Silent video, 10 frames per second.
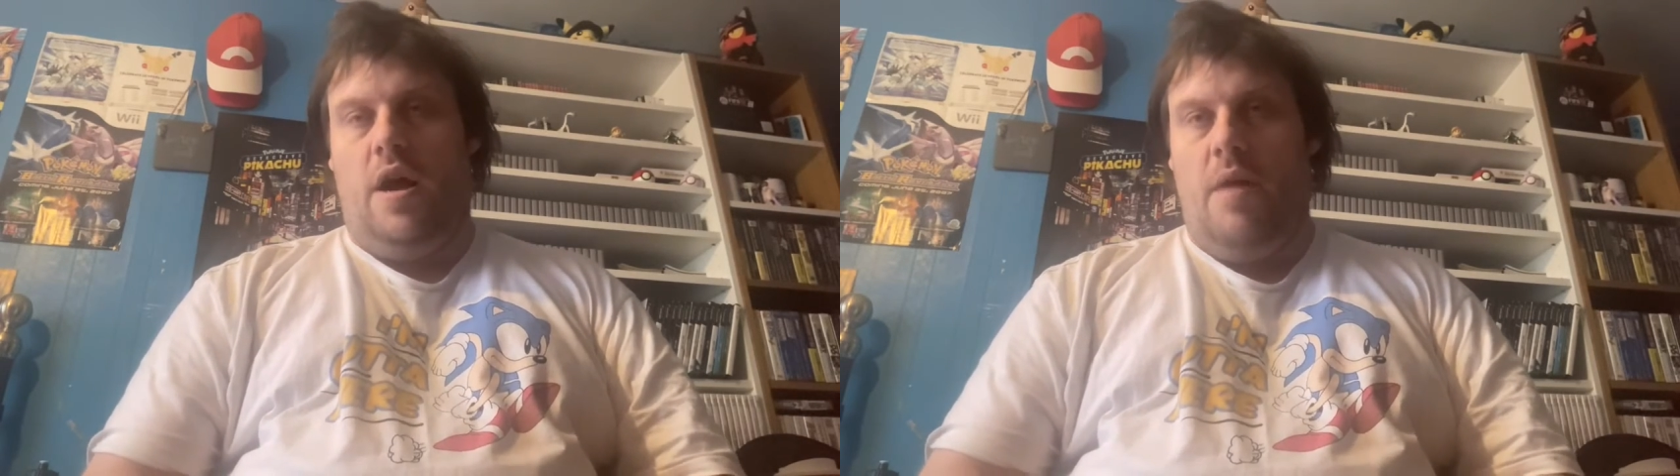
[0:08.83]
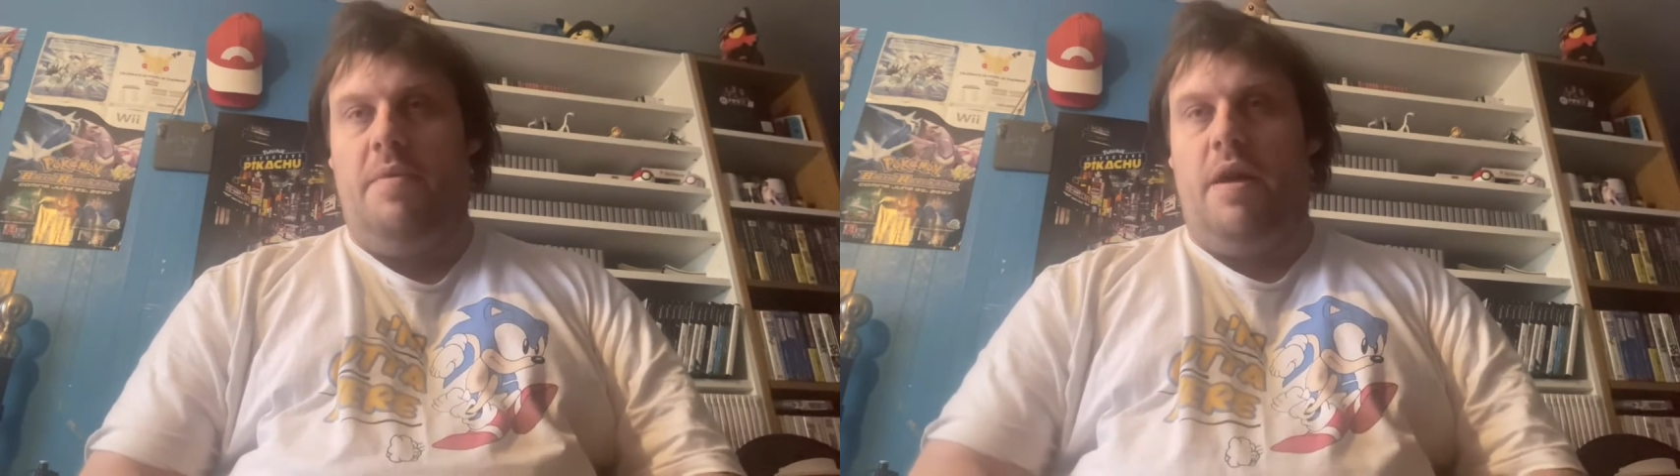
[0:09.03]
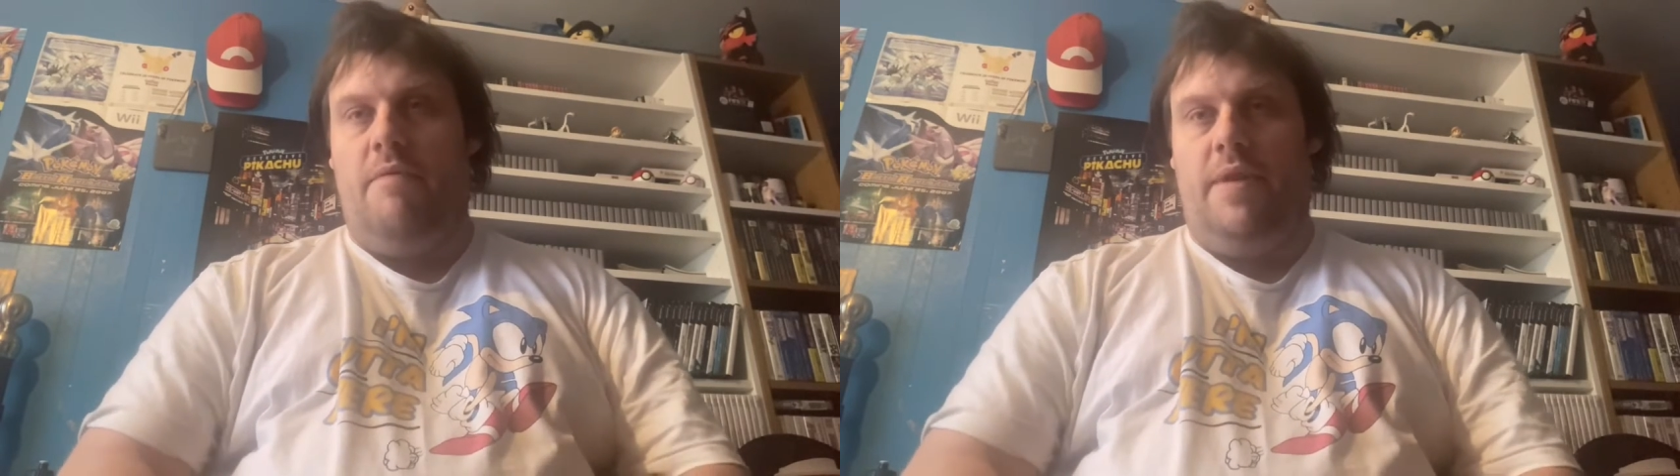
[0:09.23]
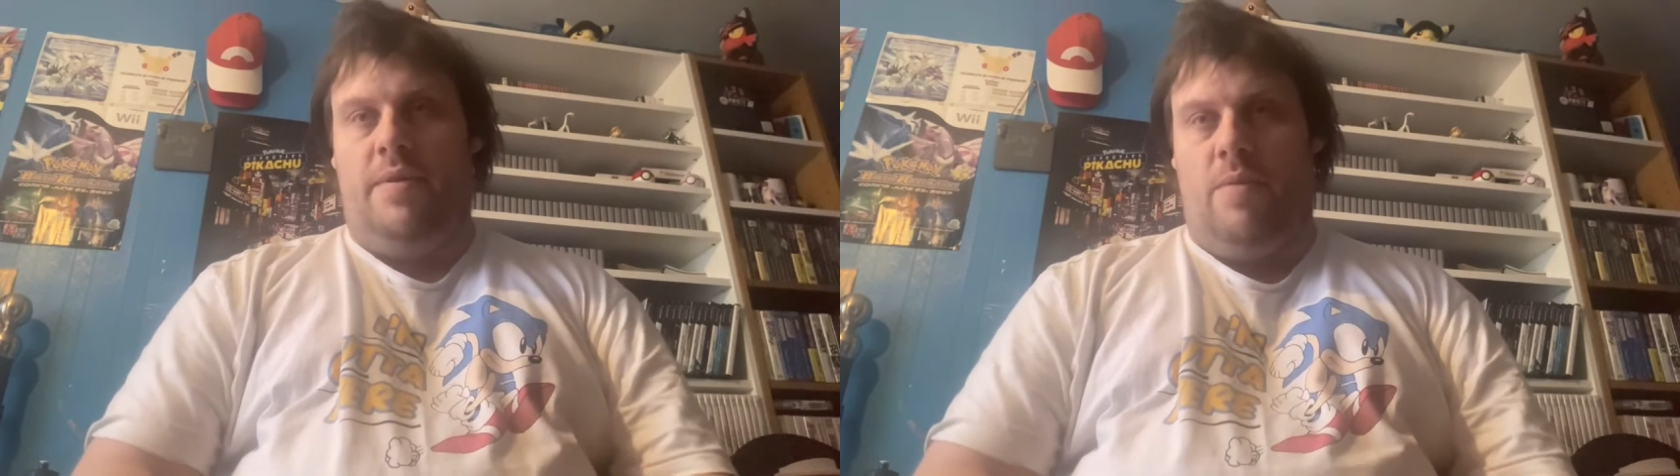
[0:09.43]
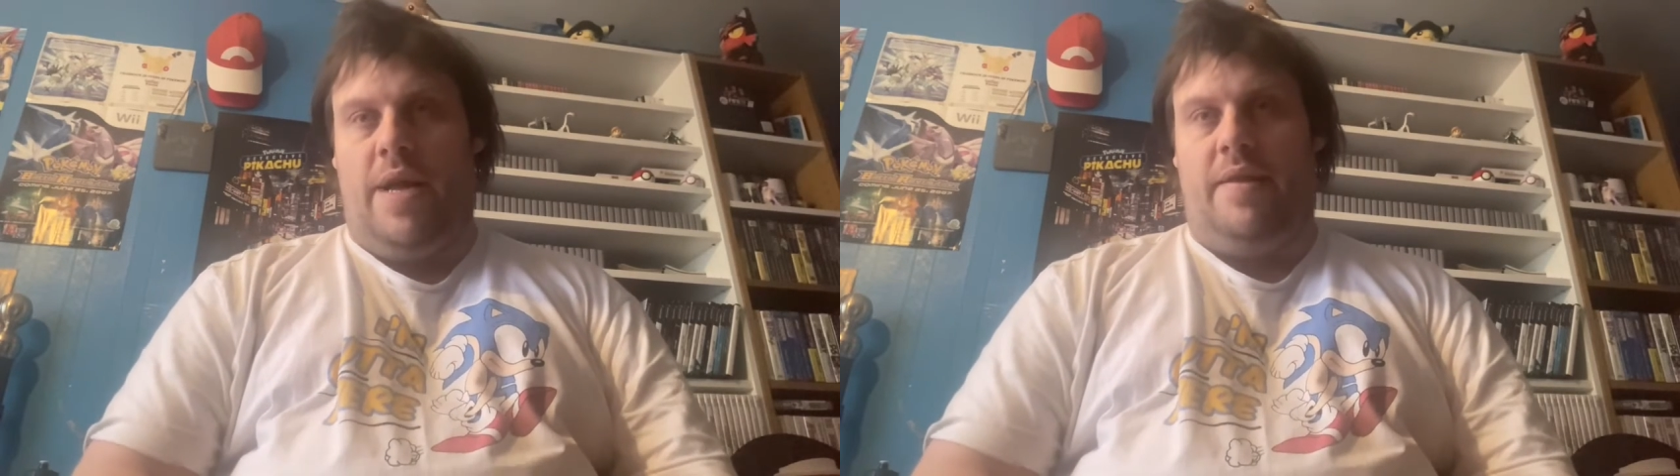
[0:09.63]
I'm currently
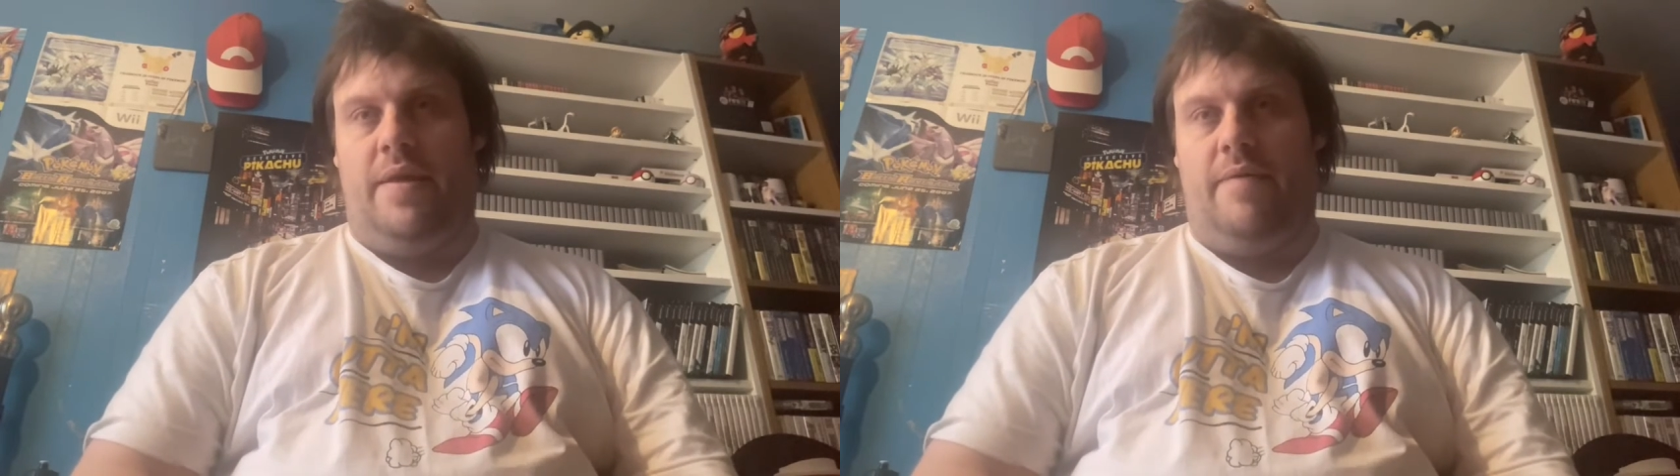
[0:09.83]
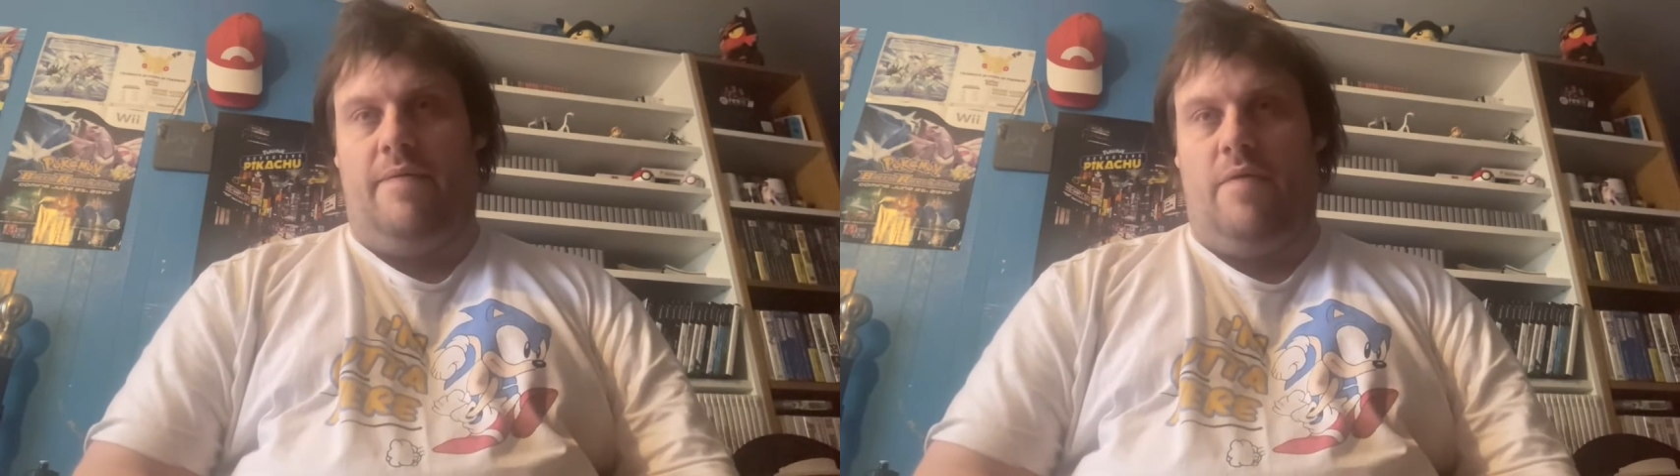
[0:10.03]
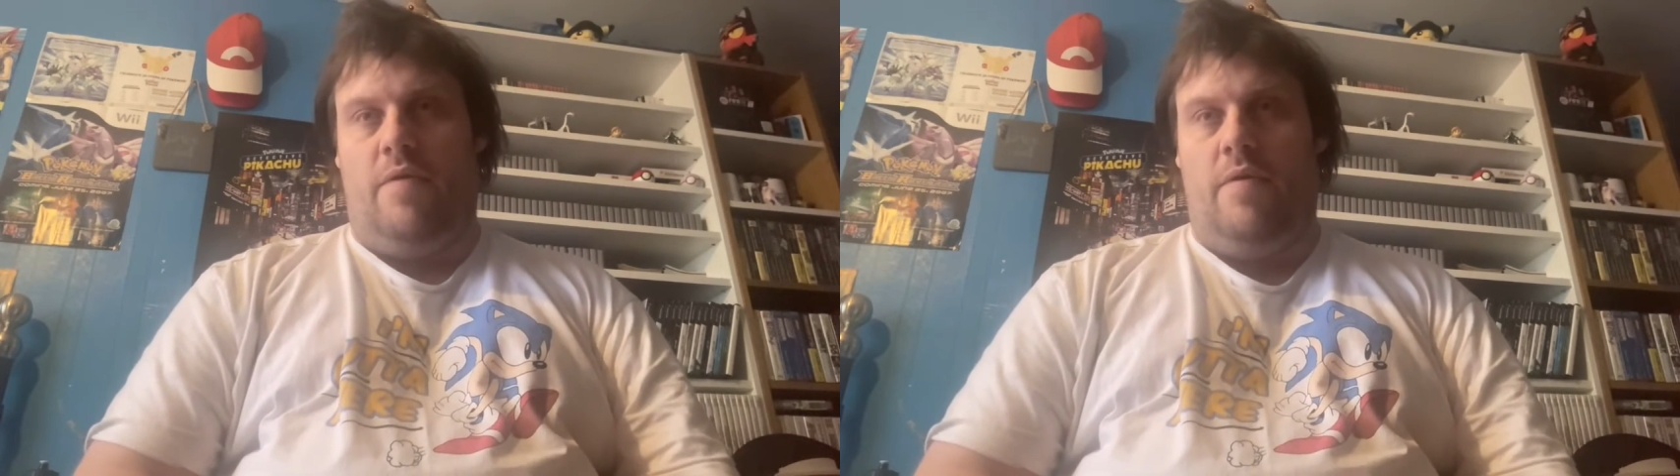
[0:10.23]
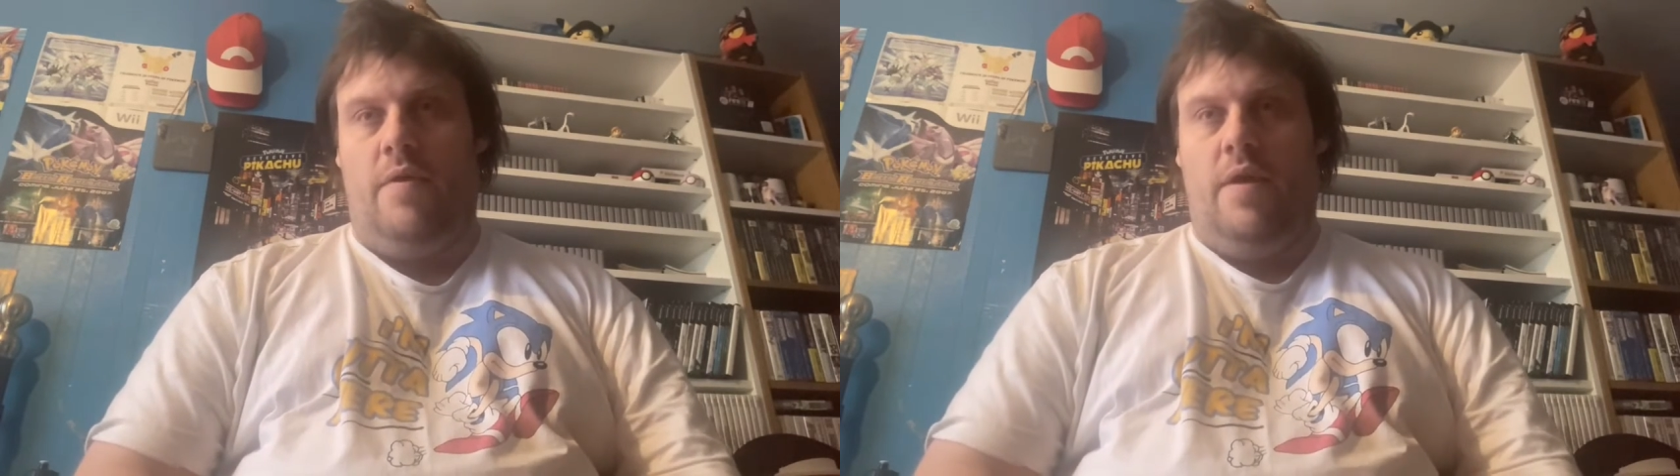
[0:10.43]
waiting for